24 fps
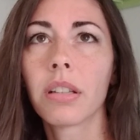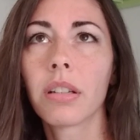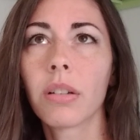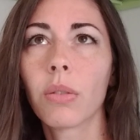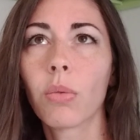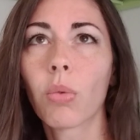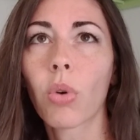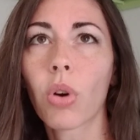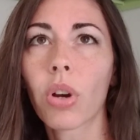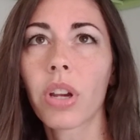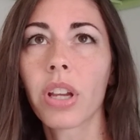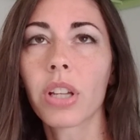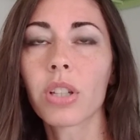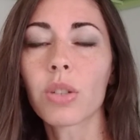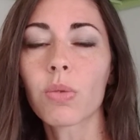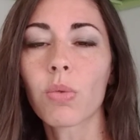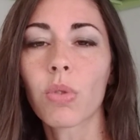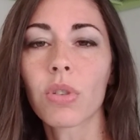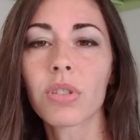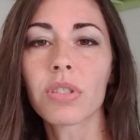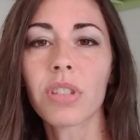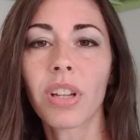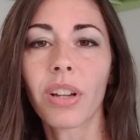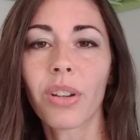working
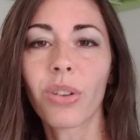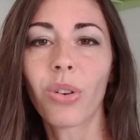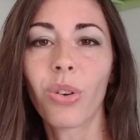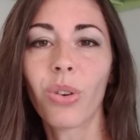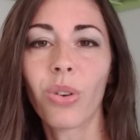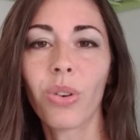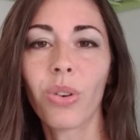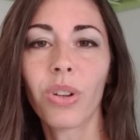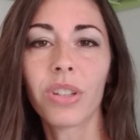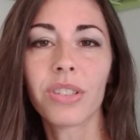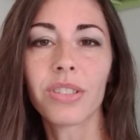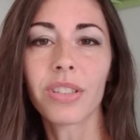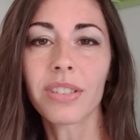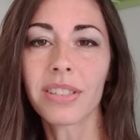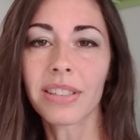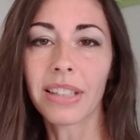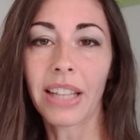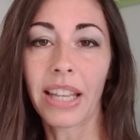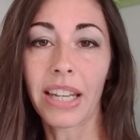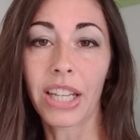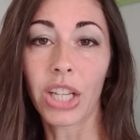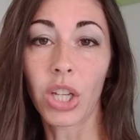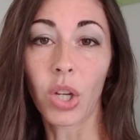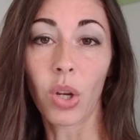towards that goal and just
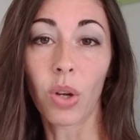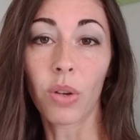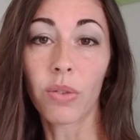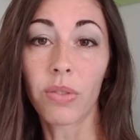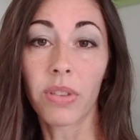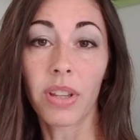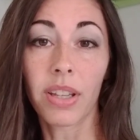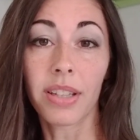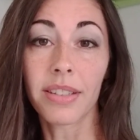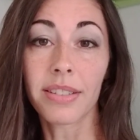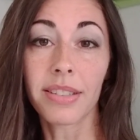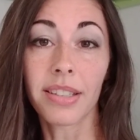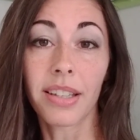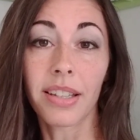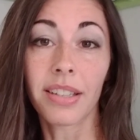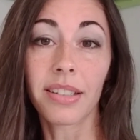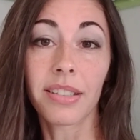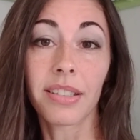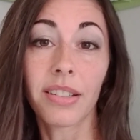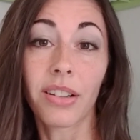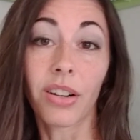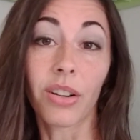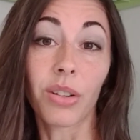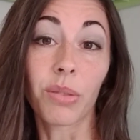letting go of things that
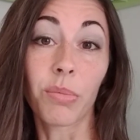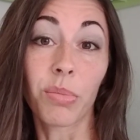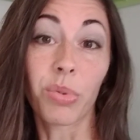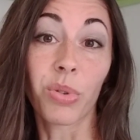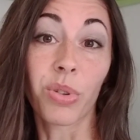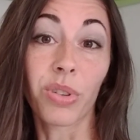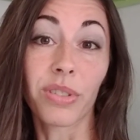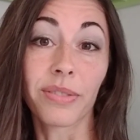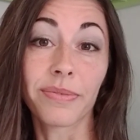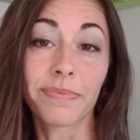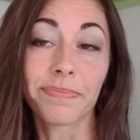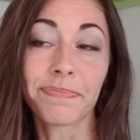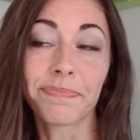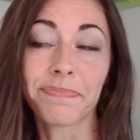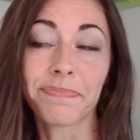aren't important.